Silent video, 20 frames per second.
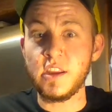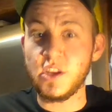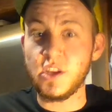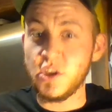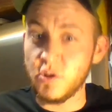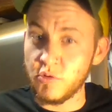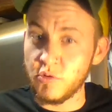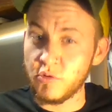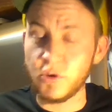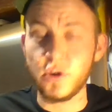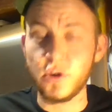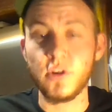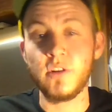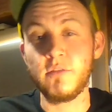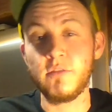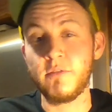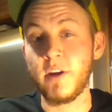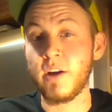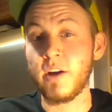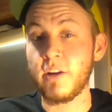you
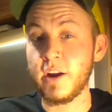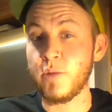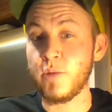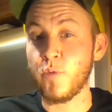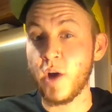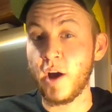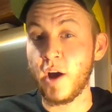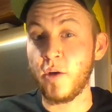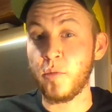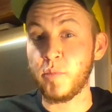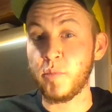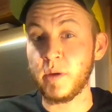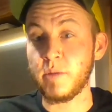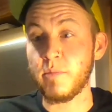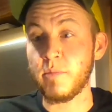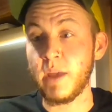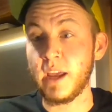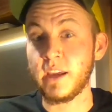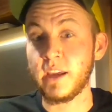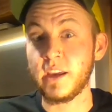could very well be
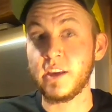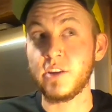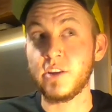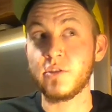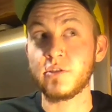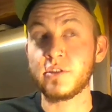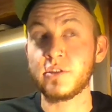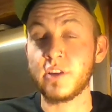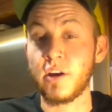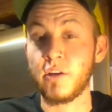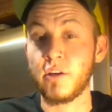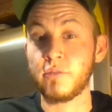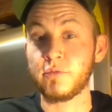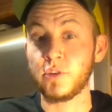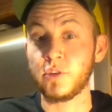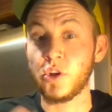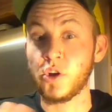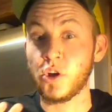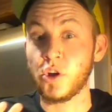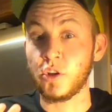making yourself
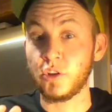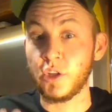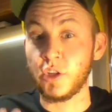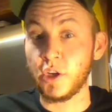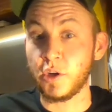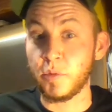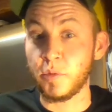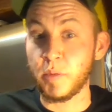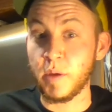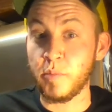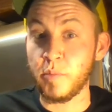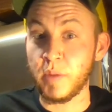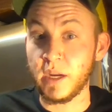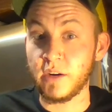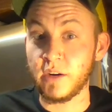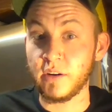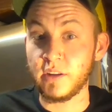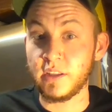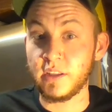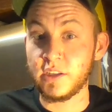look a little bit
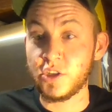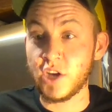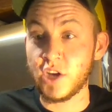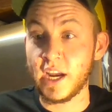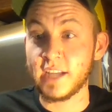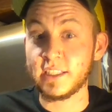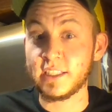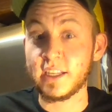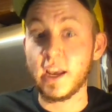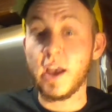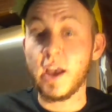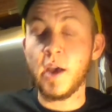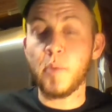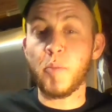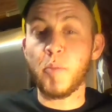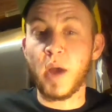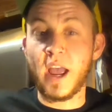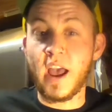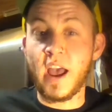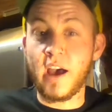bigger in the chest
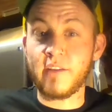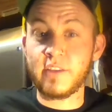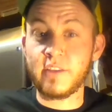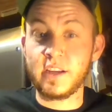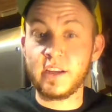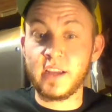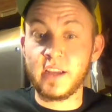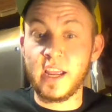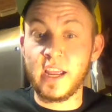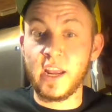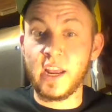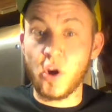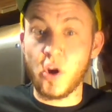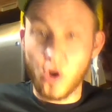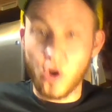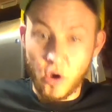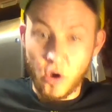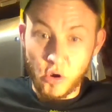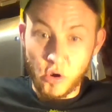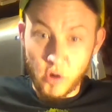by having it
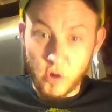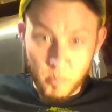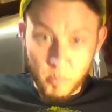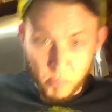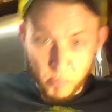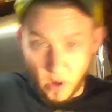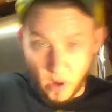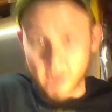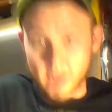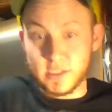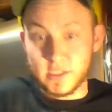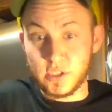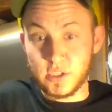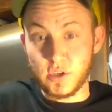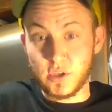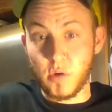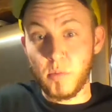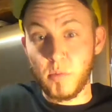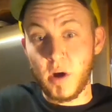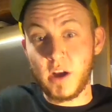all compressed
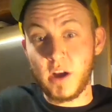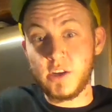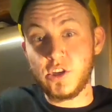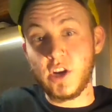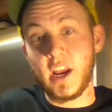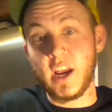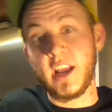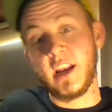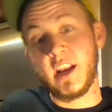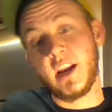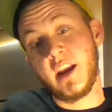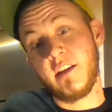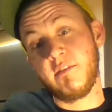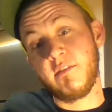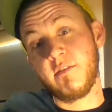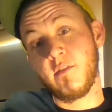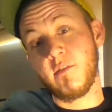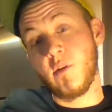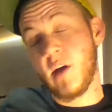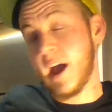so much and it
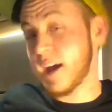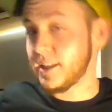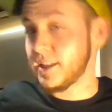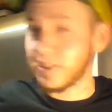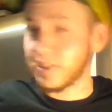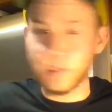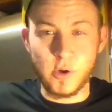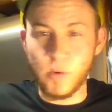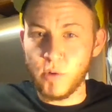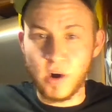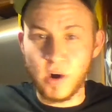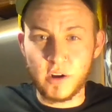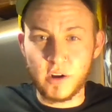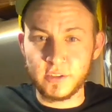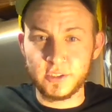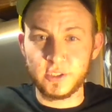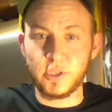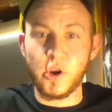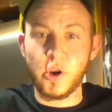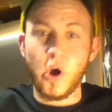has nowhere
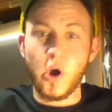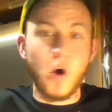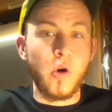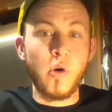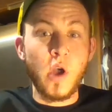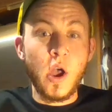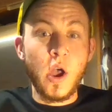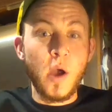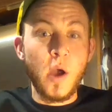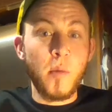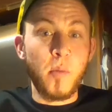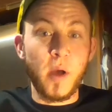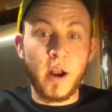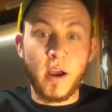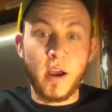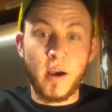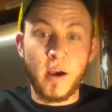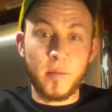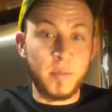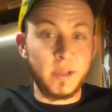else to go but
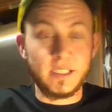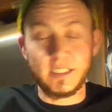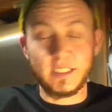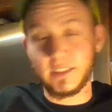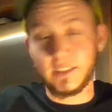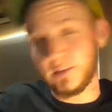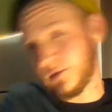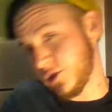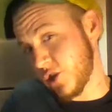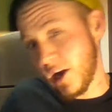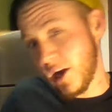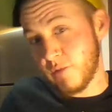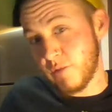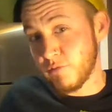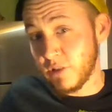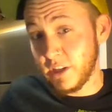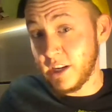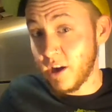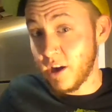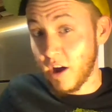up. It's
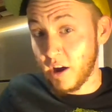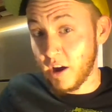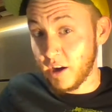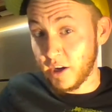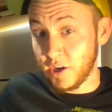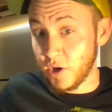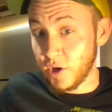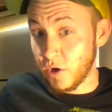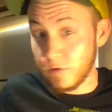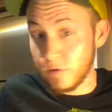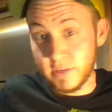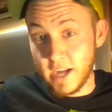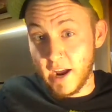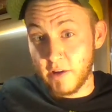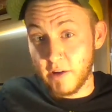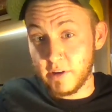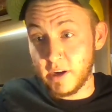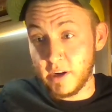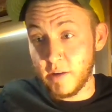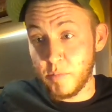generally not going to go
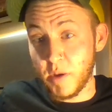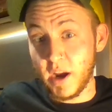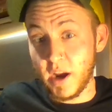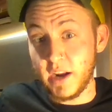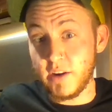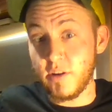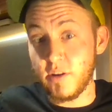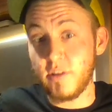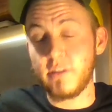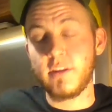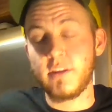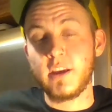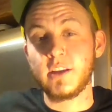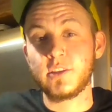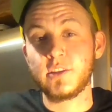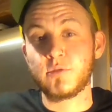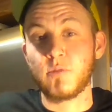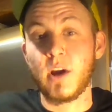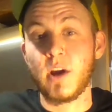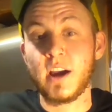down in a binder,
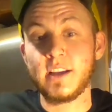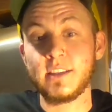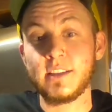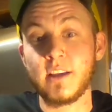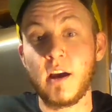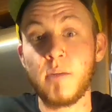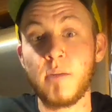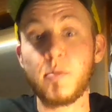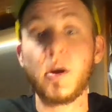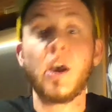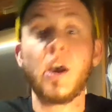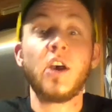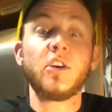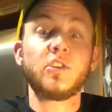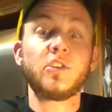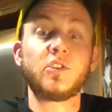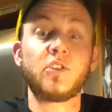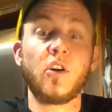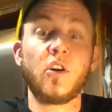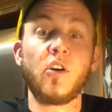things rise up,
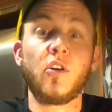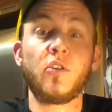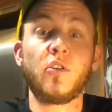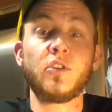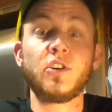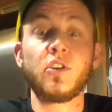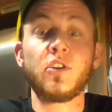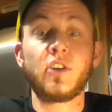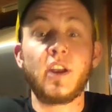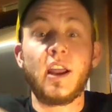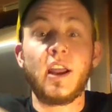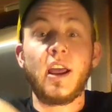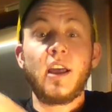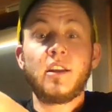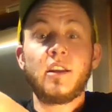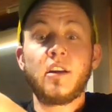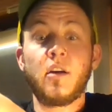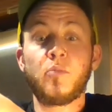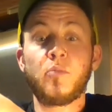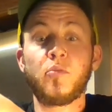so you're going to
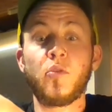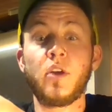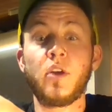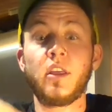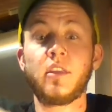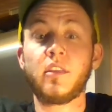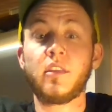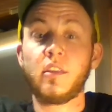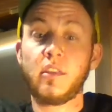end up with